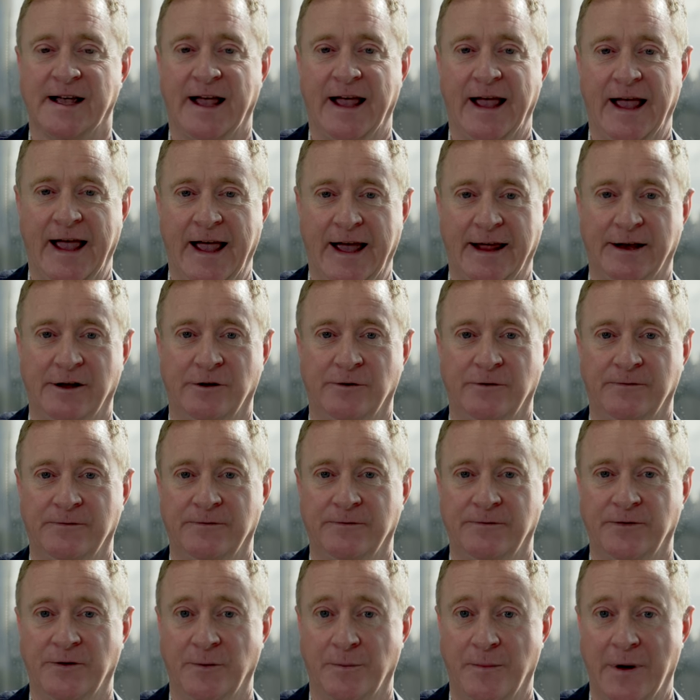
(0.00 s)
ahead of
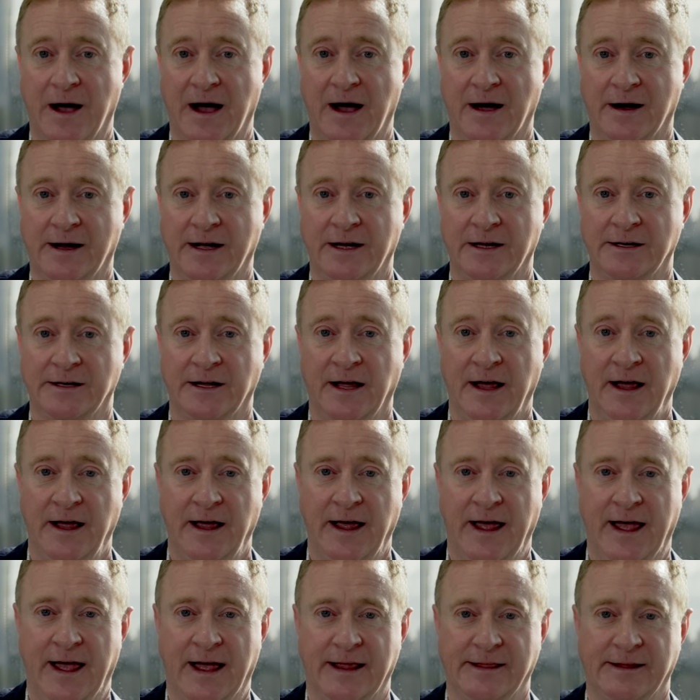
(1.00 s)
the market,
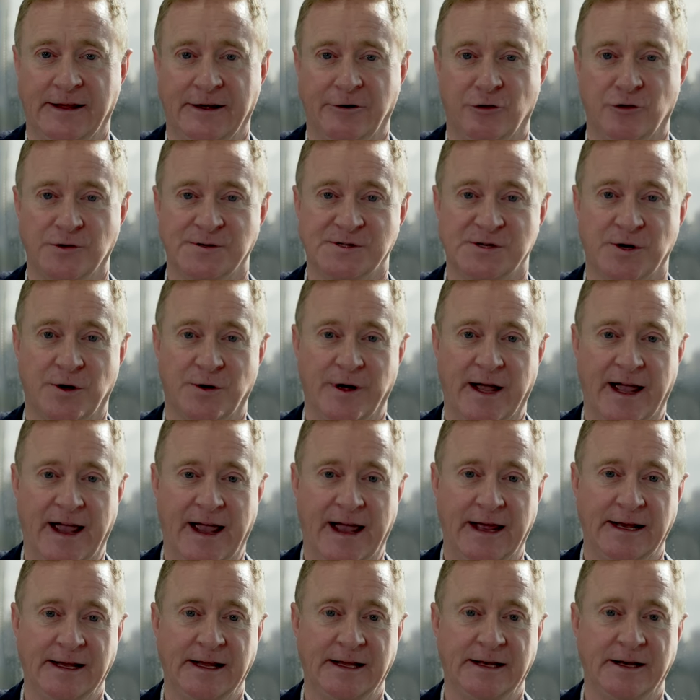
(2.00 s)
and they're also
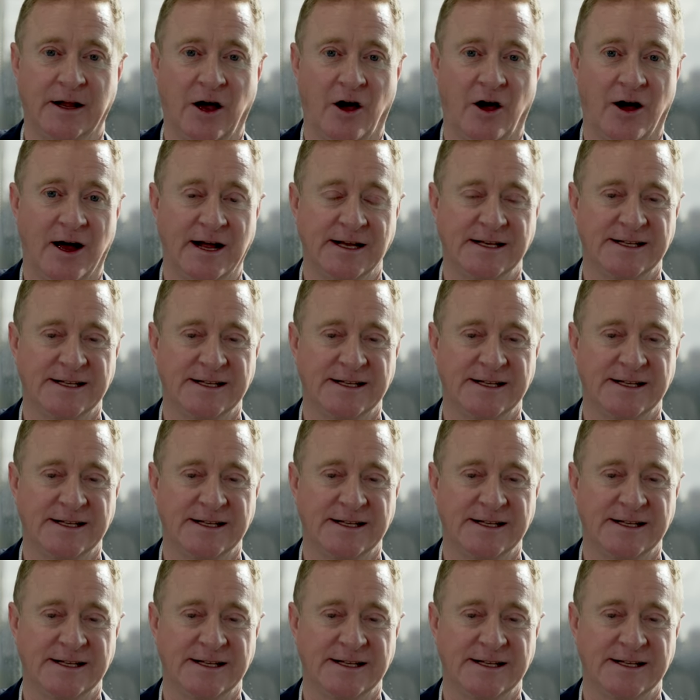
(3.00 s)
ahead in I